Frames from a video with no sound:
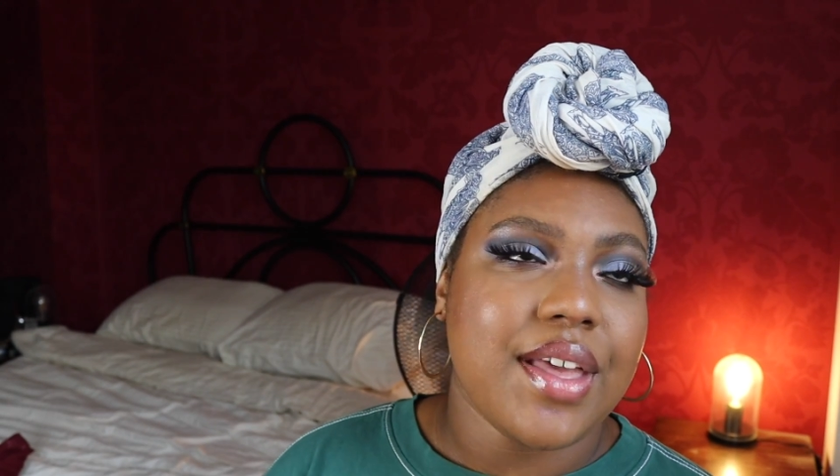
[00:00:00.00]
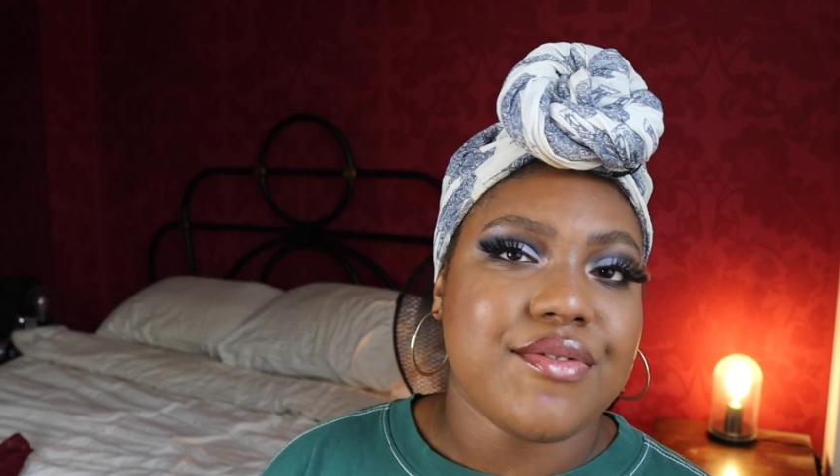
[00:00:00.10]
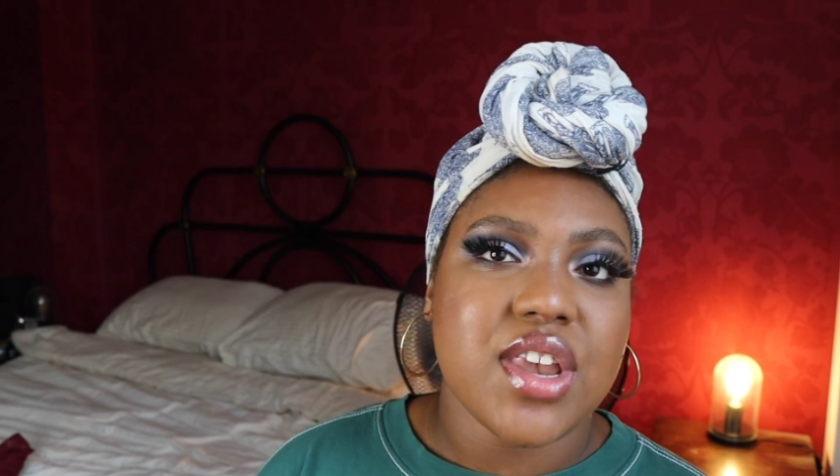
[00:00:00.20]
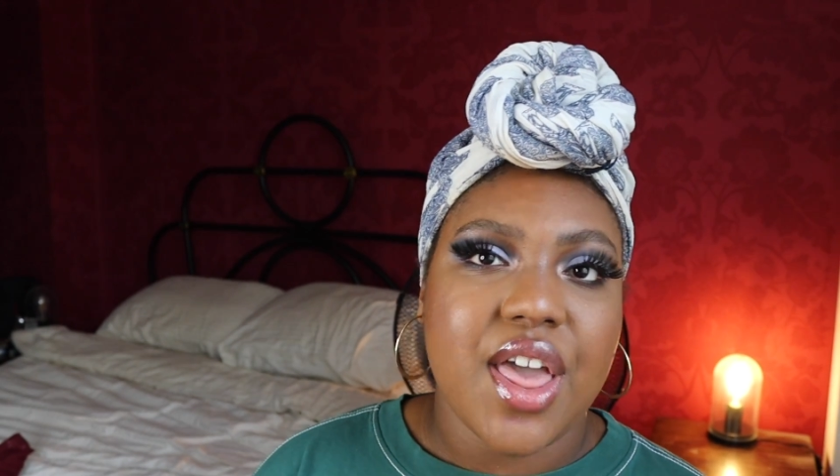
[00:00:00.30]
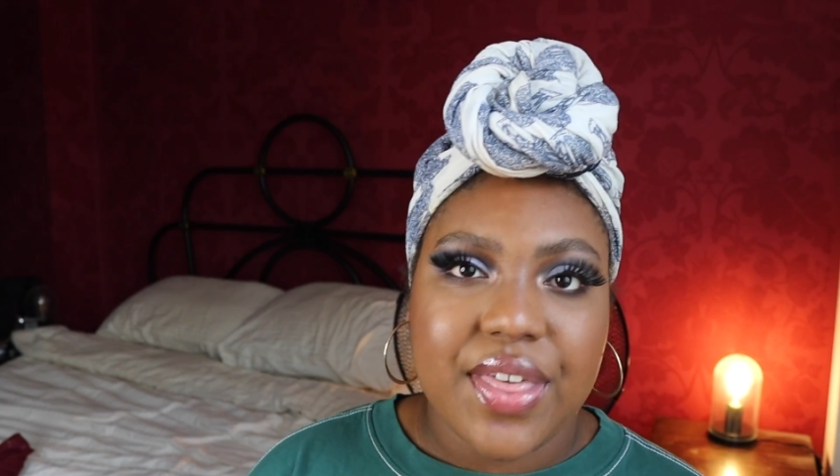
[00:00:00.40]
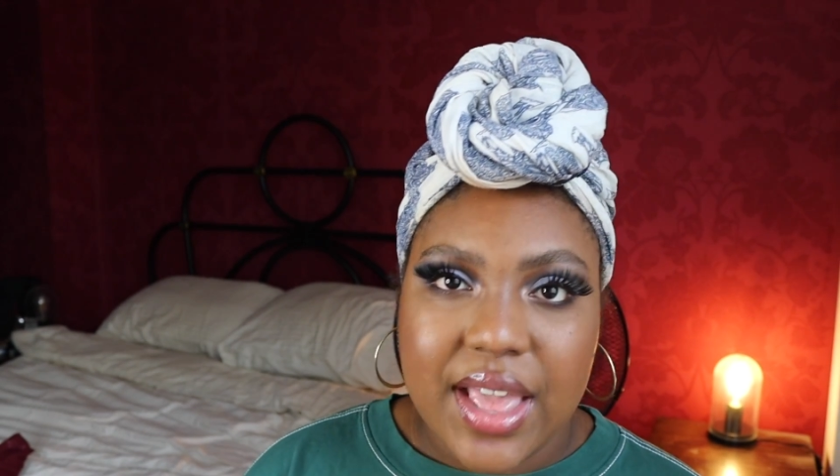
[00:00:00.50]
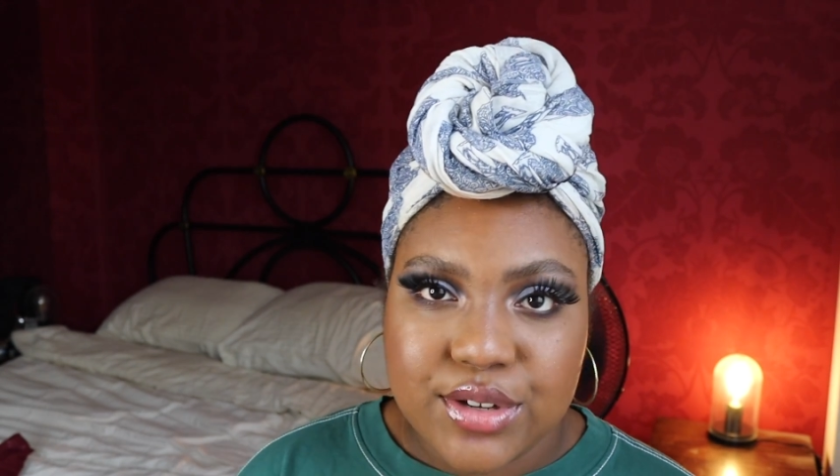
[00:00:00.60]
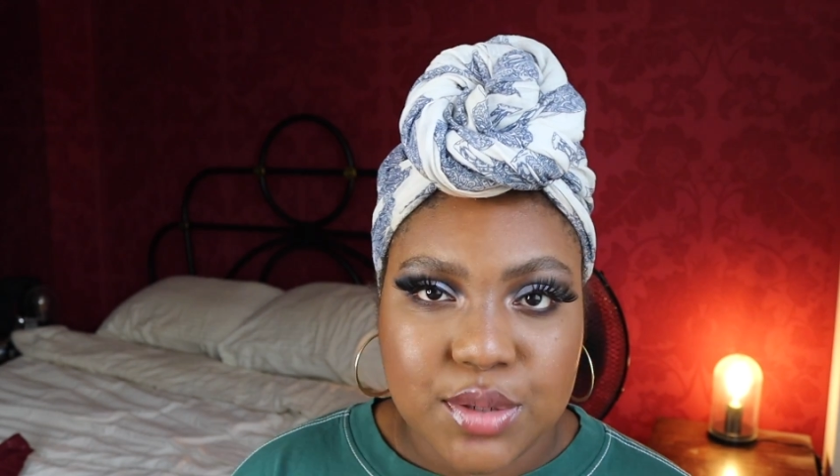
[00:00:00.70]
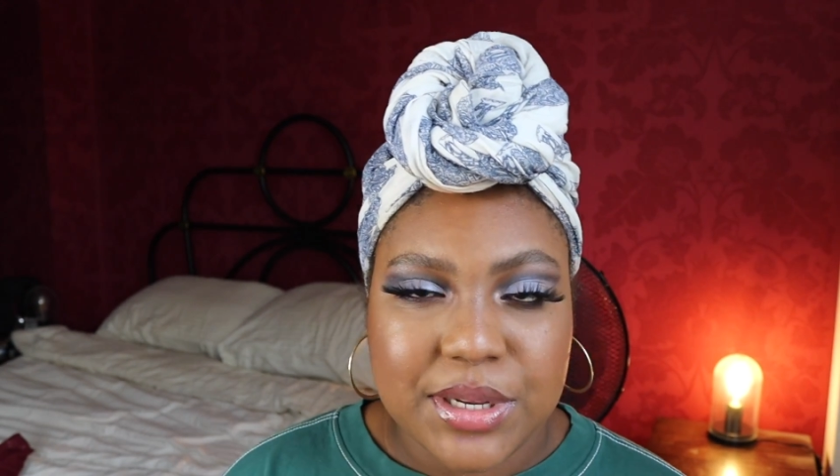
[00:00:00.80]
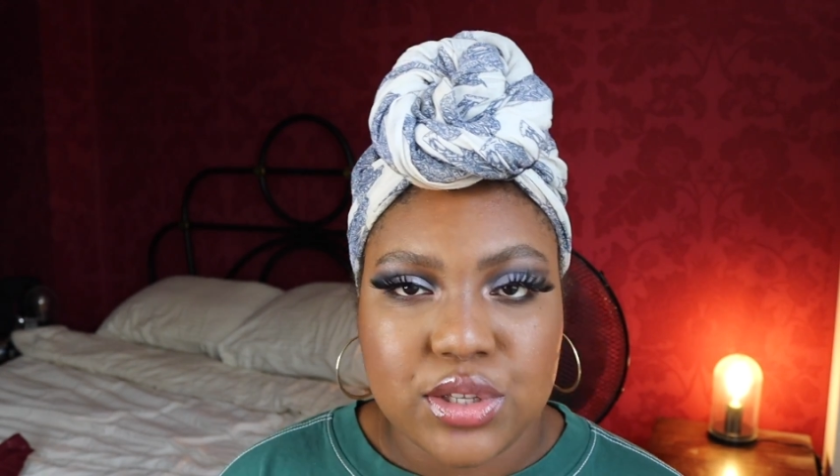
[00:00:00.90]
They have nothing
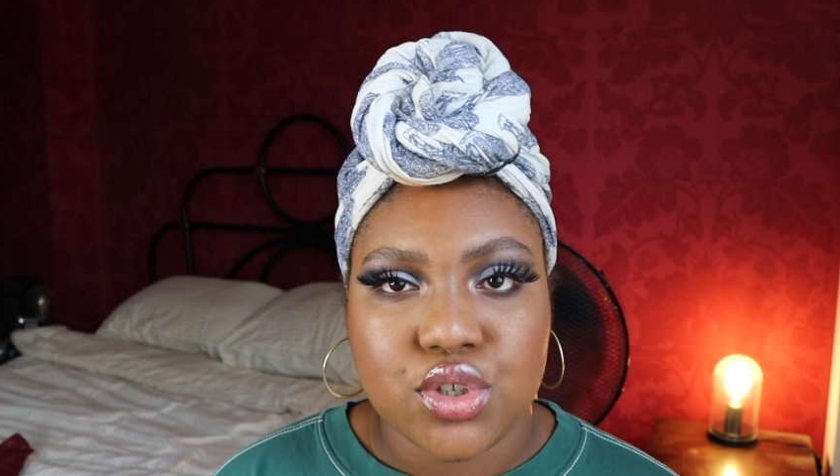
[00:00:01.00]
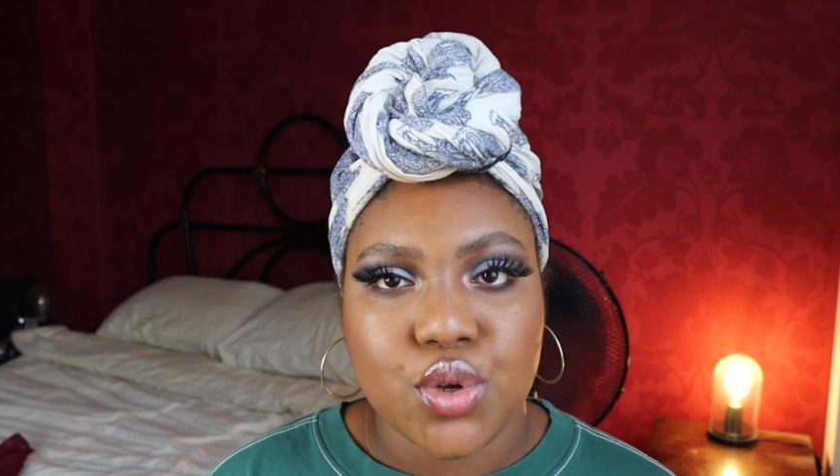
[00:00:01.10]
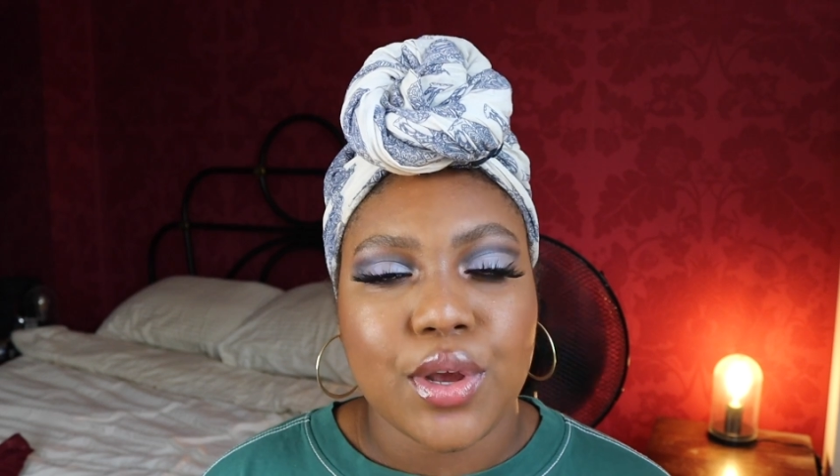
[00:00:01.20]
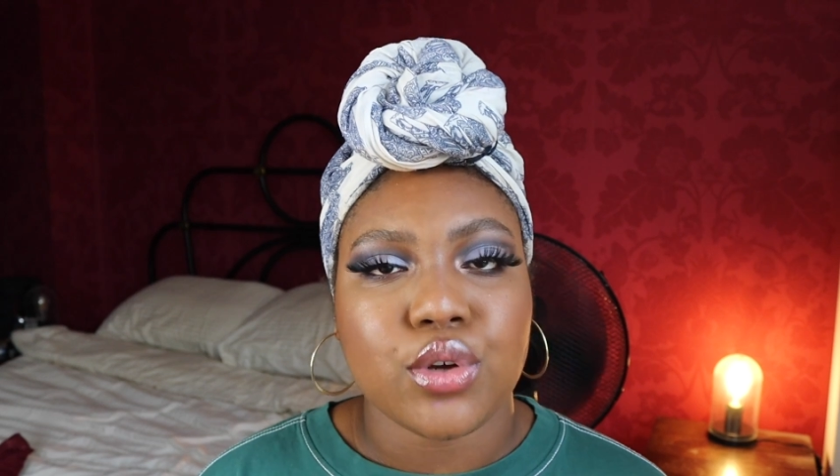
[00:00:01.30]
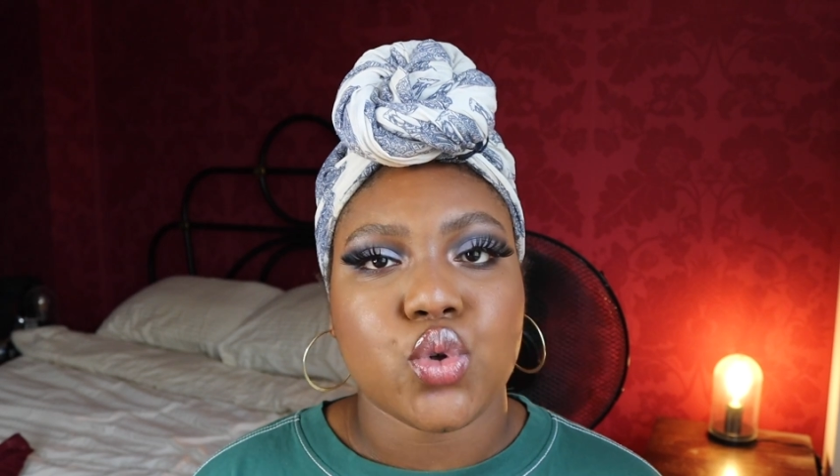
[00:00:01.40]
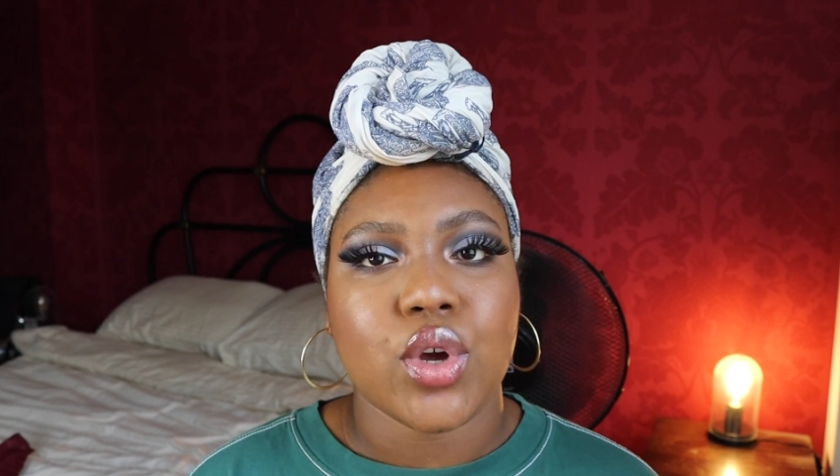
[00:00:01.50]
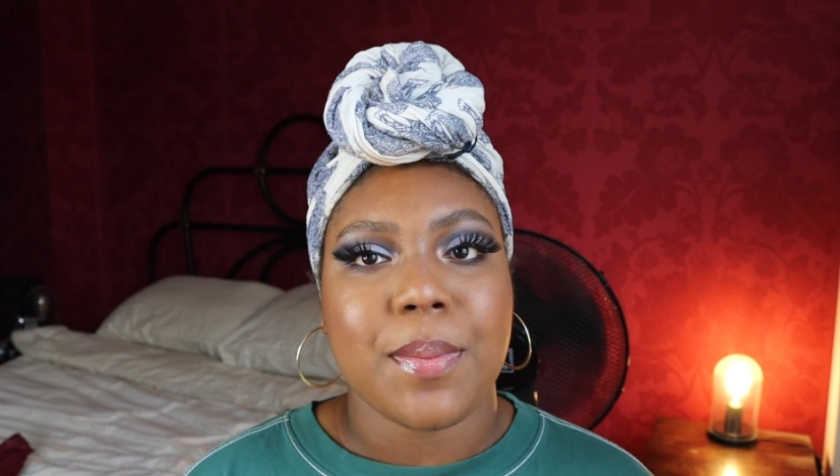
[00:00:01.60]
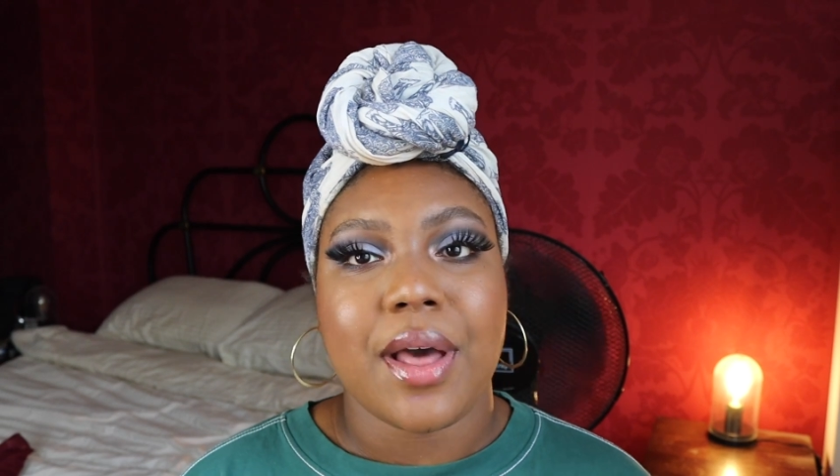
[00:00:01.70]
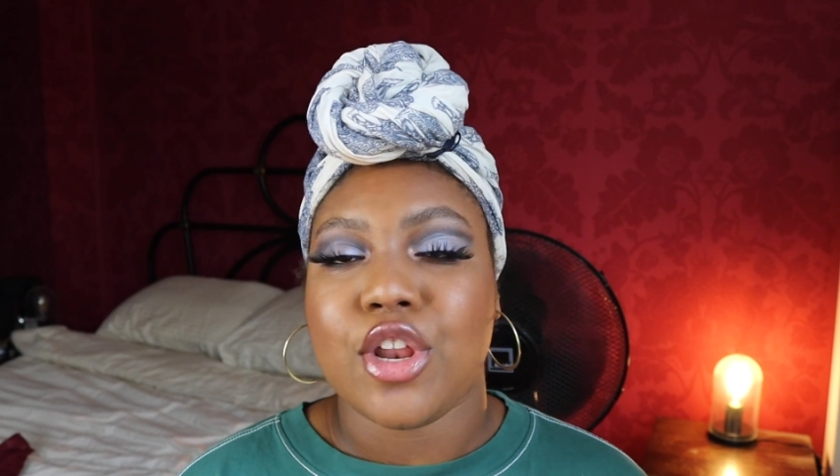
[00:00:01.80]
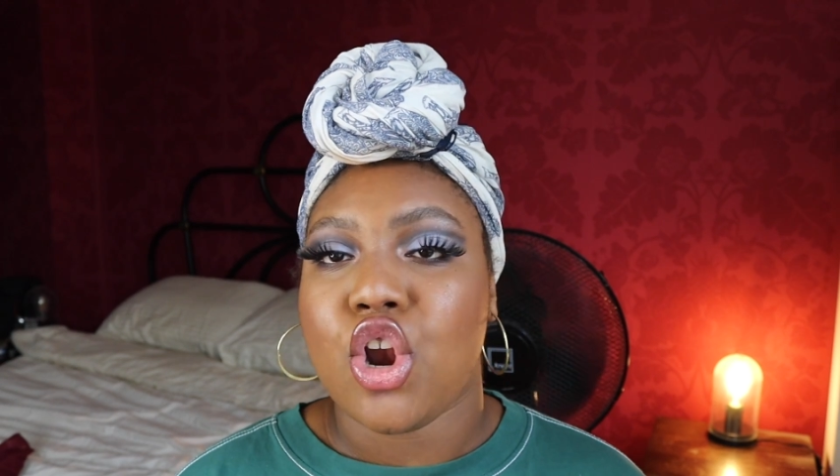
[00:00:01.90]
else to be doing or talking about.